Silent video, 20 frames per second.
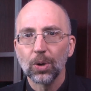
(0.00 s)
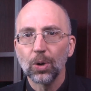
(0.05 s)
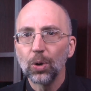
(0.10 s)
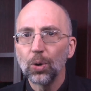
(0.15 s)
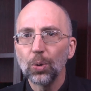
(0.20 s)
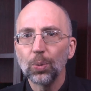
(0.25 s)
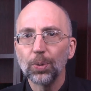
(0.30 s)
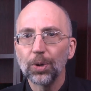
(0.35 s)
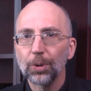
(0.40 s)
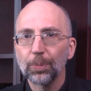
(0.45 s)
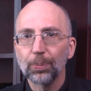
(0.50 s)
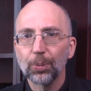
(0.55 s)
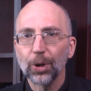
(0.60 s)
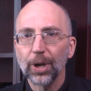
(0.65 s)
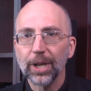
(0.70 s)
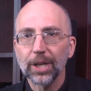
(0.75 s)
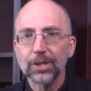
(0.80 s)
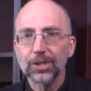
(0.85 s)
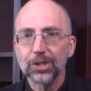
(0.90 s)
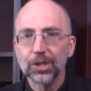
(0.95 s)
Who will
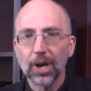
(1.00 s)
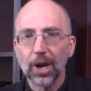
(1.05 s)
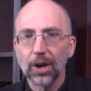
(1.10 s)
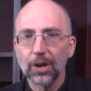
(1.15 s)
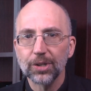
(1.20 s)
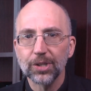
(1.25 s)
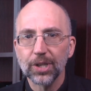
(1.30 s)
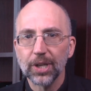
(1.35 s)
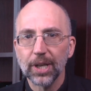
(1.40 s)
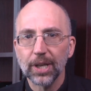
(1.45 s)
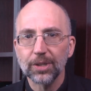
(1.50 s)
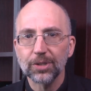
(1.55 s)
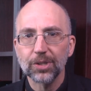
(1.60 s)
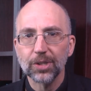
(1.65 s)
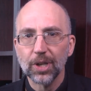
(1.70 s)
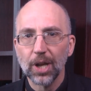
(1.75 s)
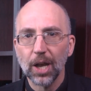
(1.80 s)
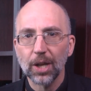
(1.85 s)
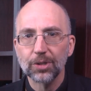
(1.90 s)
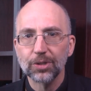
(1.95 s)
bring a charge
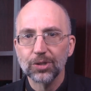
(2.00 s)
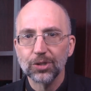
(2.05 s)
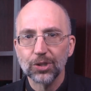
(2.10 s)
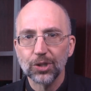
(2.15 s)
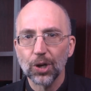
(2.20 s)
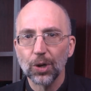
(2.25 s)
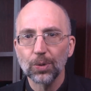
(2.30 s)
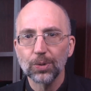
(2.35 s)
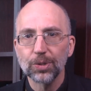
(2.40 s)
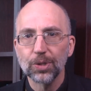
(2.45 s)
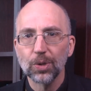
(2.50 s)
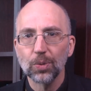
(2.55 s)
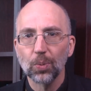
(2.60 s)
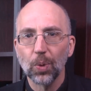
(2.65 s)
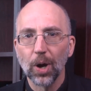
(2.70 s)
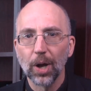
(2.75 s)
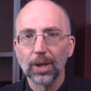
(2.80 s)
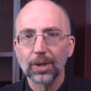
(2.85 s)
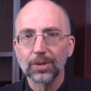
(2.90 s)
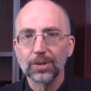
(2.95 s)
against God's chosen
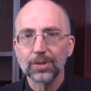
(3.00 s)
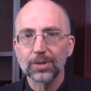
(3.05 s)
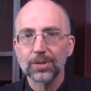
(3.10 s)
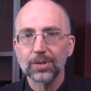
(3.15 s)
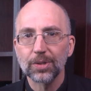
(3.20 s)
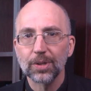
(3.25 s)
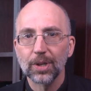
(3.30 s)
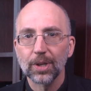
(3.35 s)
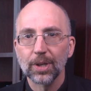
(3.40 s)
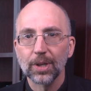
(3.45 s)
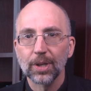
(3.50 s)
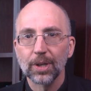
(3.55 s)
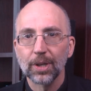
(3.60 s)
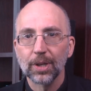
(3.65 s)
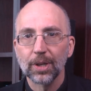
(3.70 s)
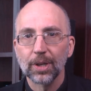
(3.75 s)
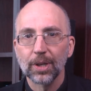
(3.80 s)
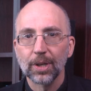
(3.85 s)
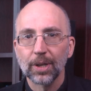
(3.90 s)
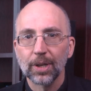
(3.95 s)
ones?
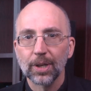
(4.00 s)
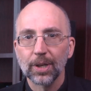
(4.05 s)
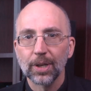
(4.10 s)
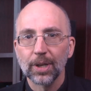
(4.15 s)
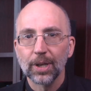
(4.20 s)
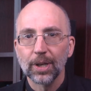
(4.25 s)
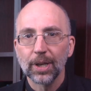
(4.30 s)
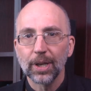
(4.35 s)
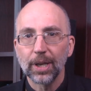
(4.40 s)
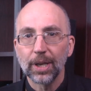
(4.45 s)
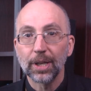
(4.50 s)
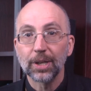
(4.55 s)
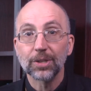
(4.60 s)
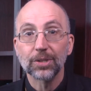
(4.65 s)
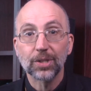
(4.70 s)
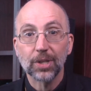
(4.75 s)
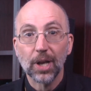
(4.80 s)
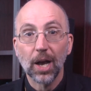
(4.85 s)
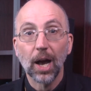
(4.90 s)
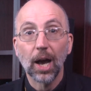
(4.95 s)
It
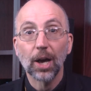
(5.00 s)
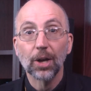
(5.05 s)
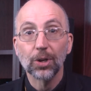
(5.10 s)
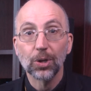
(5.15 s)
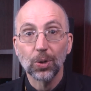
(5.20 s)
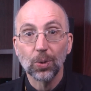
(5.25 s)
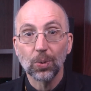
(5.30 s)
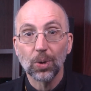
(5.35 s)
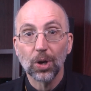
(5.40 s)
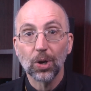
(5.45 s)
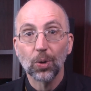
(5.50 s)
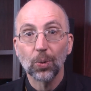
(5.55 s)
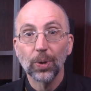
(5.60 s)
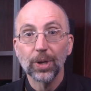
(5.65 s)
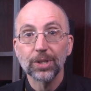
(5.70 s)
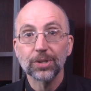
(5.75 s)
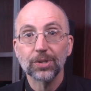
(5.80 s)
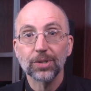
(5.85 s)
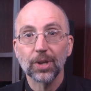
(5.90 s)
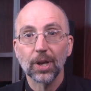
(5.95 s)
is God who
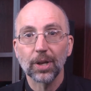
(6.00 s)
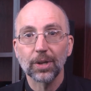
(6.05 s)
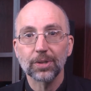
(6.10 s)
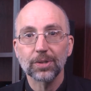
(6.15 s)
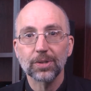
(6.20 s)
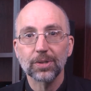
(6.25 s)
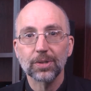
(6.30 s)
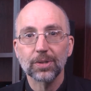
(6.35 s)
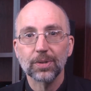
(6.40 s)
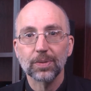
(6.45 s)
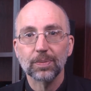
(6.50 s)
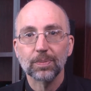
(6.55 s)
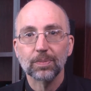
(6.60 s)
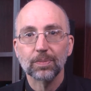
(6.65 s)
acquits us.